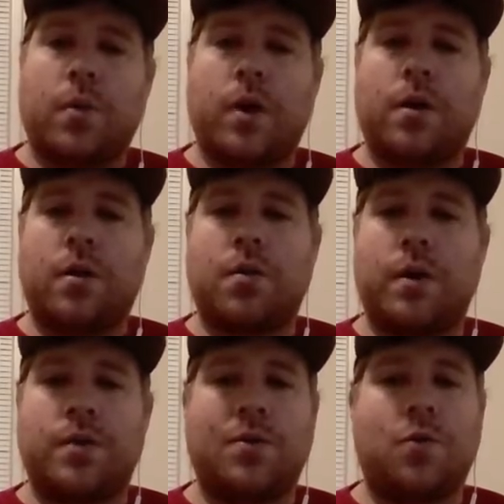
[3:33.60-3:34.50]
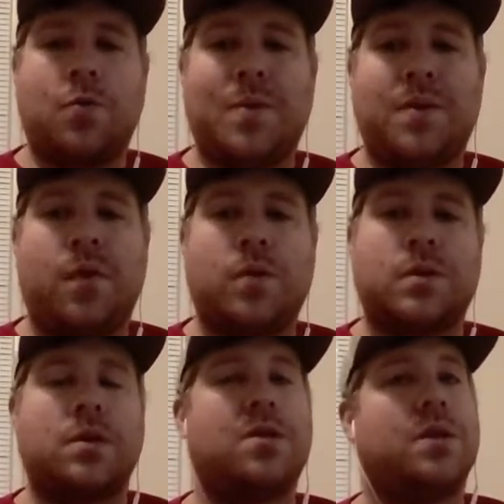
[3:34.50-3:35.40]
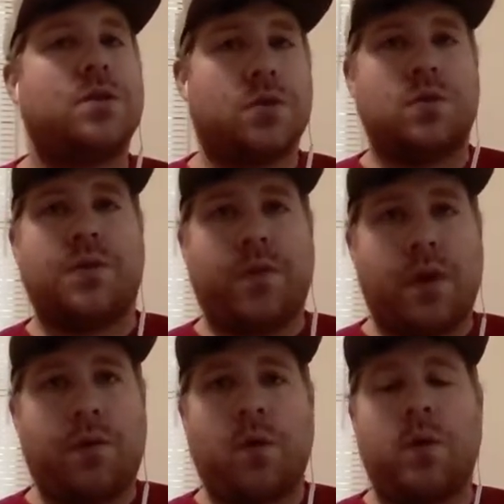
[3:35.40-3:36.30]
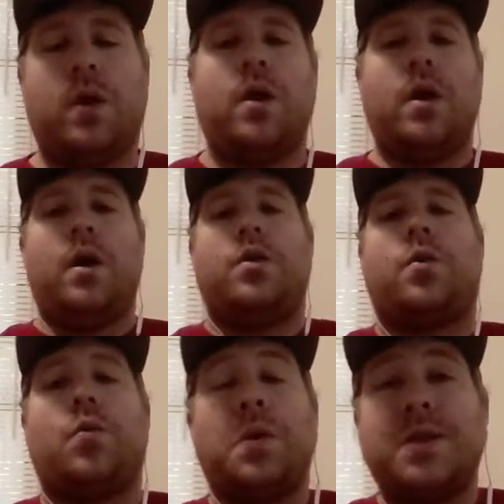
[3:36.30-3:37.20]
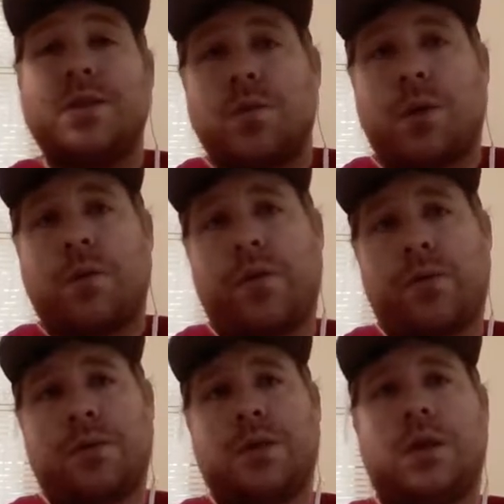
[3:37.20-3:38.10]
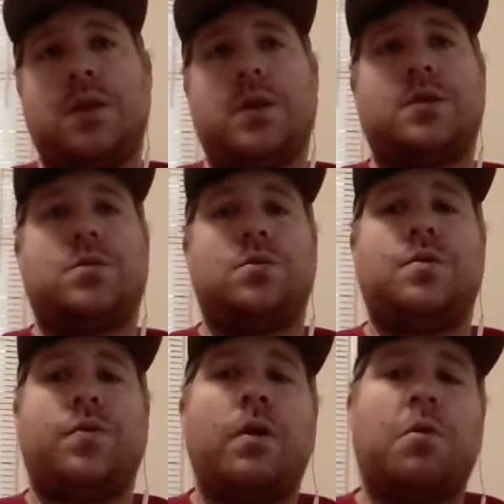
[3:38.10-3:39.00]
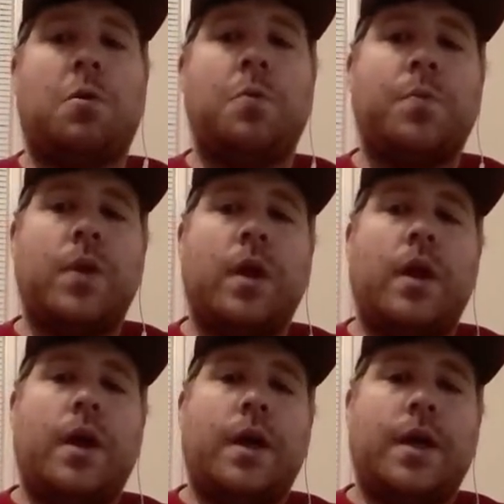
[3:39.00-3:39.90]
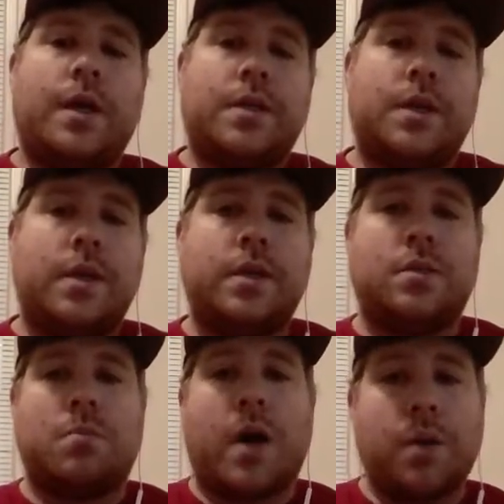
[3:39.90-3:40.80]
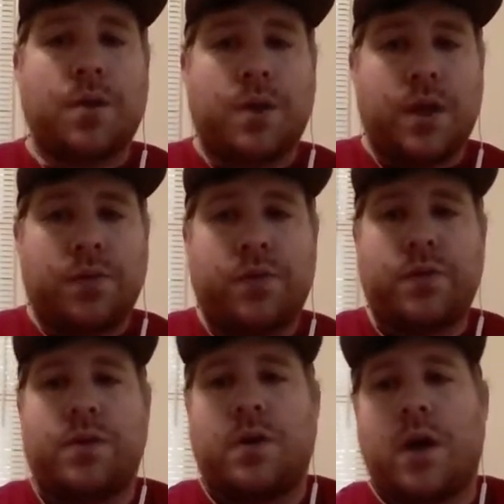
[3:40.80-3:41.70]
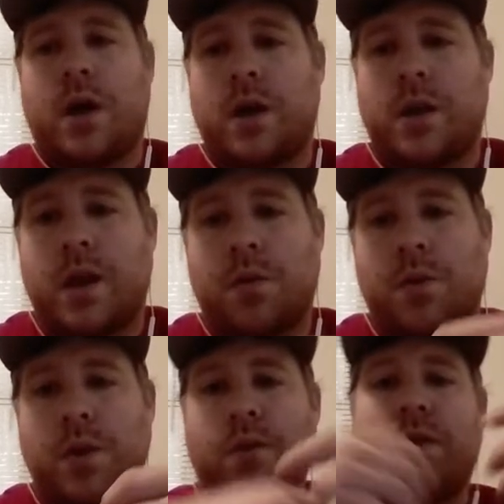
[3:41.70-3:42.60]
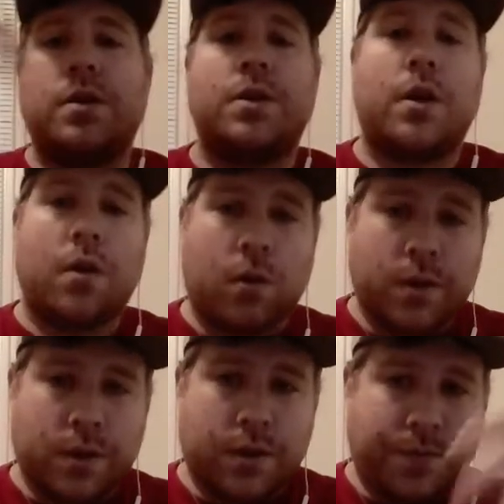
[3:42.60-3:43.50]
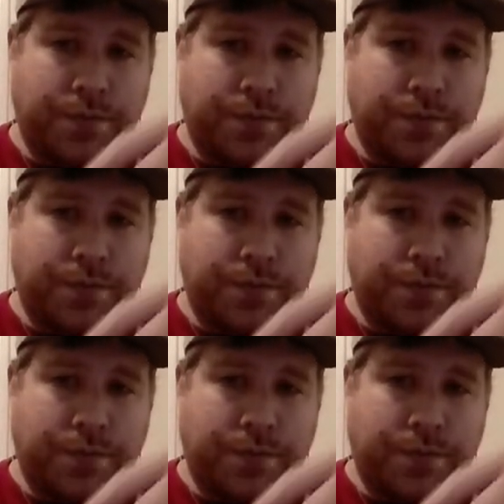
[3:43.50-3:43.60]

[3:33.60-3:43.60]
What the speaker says: we are going to be focusing on the exclusive level. The reason why we're focusing on the exclusive level is it is my belief that when you have a legendary horse,